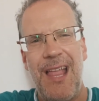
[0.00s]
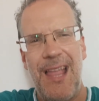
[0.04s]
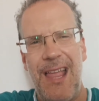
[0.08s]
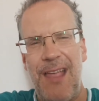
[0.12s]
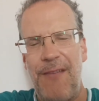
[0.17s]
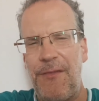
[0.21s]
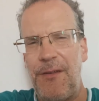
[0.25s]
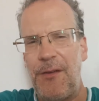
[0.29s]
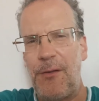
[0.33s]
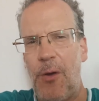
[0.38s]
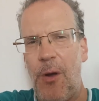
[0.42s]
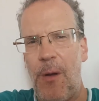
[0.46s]

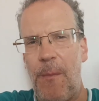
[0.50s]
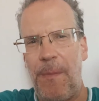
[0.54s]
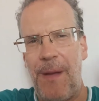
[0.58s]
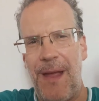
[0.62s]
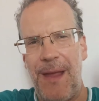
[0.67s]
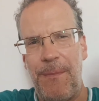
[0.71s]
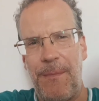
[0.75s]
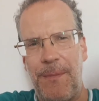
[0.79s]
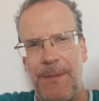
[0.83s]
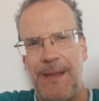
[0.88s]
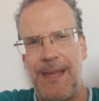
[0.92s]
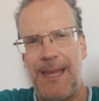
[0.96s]
if you've got a
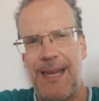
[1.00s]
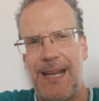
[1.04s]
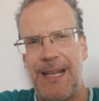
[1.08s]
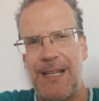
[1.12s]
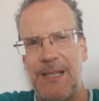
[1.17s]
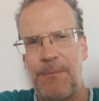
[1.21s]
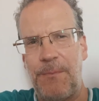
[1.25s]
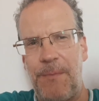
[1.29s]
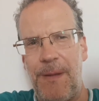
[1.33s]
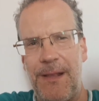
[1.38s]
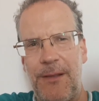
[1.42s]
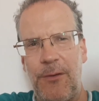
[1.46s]
paper ticket
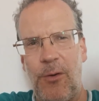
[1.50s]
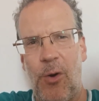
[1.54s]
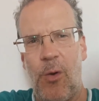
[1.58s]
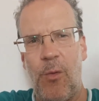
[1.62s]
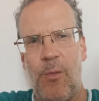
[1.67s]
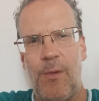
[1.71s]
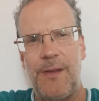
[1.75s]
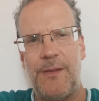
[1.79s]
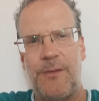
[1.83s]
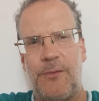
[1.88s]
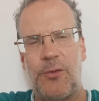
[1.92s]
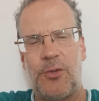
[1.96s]
it's better
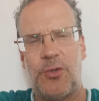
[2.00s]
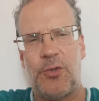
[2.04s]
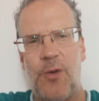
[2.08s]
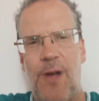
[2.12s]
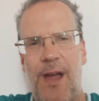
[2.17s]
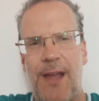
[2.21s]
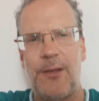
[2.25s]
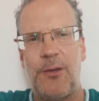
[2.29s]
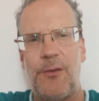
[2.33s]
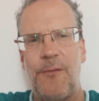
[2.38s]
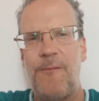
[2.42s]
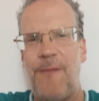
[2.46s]
always to
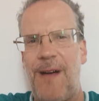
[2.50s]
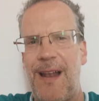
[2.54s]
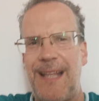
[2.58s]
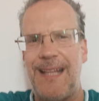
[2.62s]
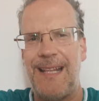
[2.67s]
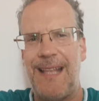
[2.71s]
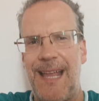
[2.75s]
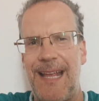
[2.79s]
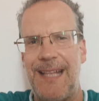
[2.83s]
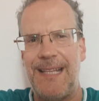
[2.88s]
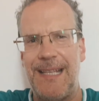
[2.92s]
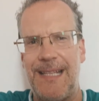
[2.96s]
try to
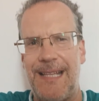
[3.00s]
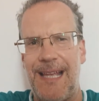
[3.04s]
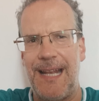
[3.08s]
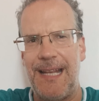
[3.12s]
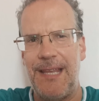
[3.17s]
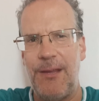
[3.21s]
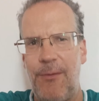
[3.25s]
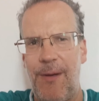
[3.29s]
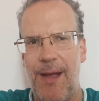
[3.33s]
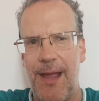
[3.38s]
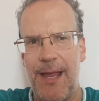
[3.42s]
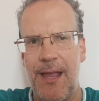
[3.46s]
validate it
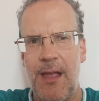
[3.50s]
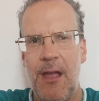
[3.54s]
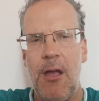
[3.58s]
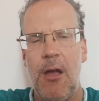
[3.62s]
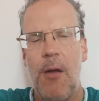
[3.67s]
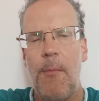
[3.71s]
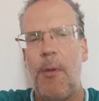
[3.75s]
anyway